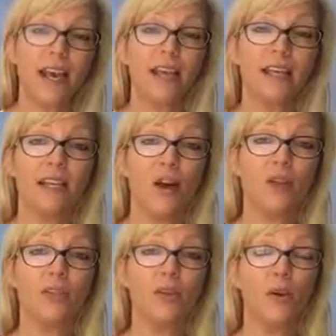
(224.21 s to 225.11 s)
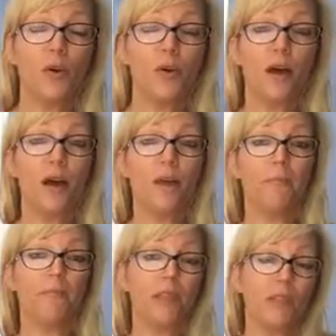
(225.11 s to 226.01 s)
and then also
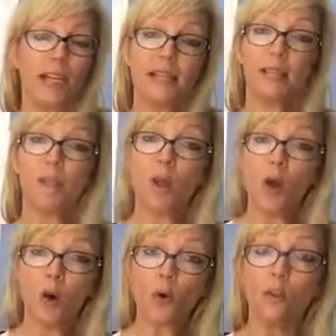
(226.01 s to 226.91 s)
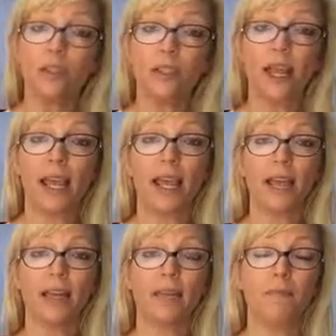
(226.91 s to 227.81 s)
take some notes
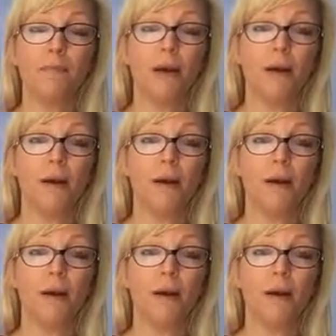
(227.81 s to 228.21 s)
and